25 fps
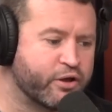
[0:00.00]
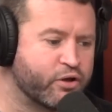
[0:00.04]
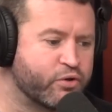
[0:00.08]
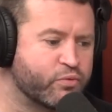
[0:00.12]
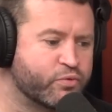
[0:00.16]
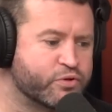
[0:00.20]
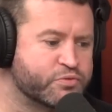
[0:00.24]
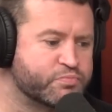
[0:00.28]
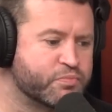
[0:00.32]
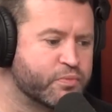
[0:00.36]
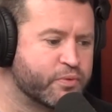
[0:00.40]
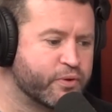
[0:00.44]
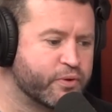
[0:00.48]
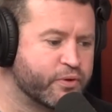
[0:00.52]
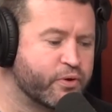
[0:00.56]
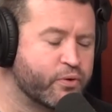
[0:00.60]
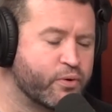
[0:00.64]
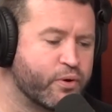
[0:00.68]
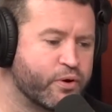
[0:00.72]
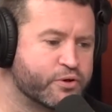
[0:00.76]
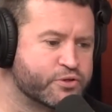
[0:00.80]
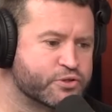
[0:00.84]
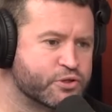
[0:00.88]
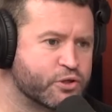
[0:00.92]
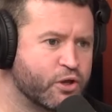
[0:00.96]
who I
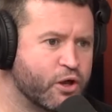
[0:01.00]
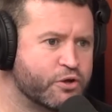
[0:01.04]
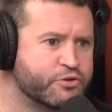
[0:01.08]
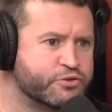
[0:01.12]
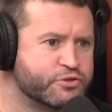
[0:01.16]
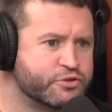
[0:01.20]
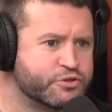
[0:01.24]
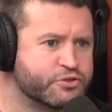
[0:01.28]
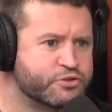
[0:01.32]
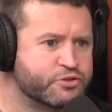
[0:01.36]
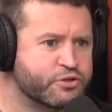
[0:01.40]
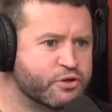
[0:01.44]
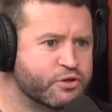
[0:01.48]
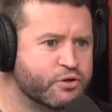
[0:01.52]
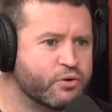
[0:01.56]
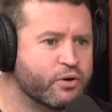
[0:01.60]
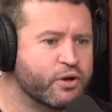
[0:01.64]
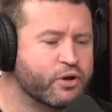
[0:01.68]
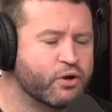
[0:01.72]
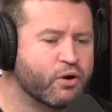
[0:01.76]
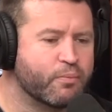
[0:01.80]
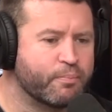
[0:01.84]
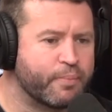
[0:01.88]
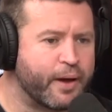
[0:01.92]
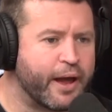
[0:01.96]
was closest to,
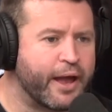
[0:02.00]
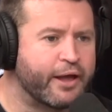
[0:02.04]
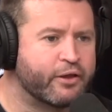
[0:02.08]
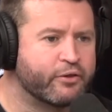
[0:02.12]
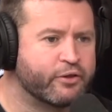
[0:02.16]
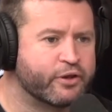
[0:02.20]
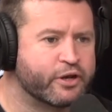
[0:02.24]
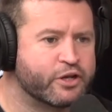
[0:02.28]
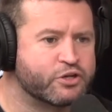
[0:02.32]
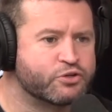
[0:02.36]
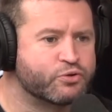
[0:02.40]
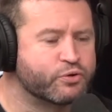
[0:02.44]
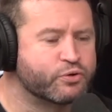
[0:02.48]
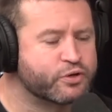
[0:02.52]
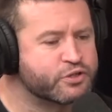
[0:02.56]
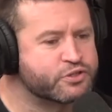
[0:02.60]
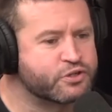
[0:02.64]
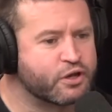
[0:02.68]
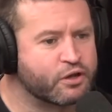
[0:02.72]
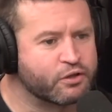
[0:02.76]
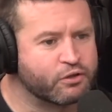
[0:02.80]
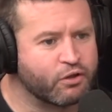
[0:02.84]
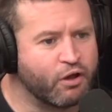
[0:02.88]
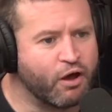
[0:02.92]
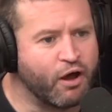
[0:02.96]
he got bail and he took his
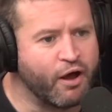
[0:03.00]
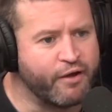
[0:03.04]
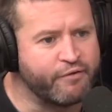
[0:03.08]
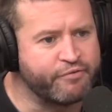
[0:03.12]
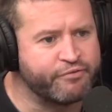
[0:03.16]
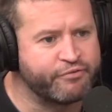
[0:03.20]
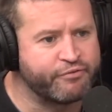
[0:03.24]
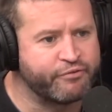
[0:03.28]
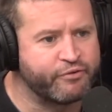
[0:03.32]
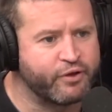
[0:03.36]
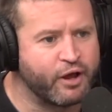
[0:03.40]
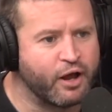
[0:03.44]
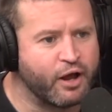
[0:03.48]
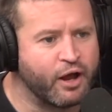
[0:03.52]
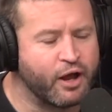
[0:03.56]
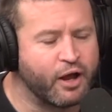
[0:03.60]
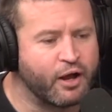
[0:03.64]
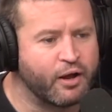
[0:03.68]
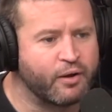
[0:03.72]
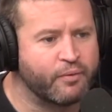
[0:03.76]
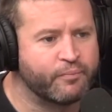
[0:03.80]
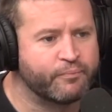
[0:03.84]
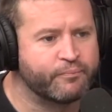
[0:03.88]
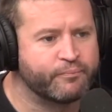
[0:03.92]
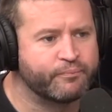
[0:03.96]
own life.
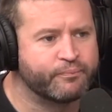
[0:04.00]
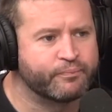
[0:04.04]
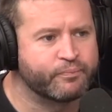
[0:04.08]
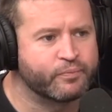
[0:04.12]
And